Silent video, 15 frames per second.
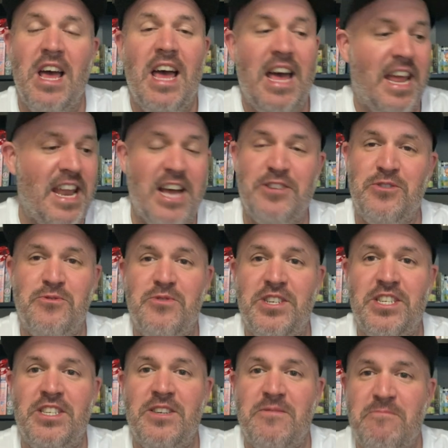And as
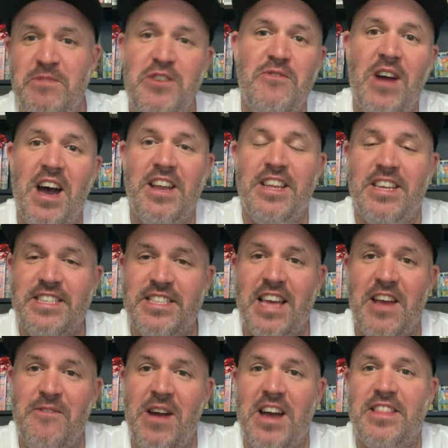always, be rad, stay
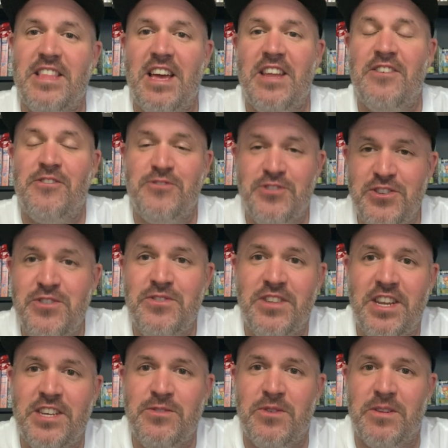rad, and I'll see you in the
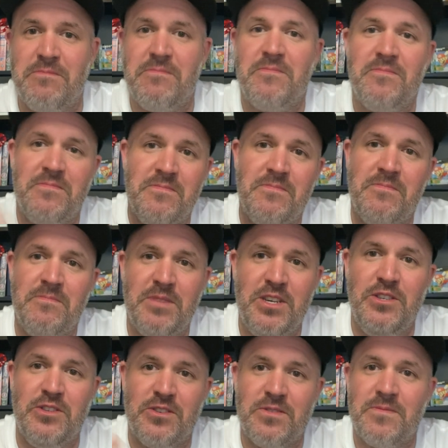next one.
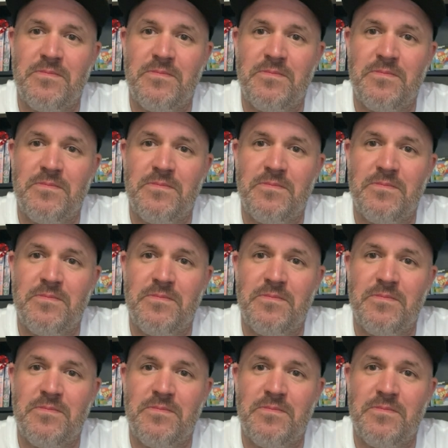Peace.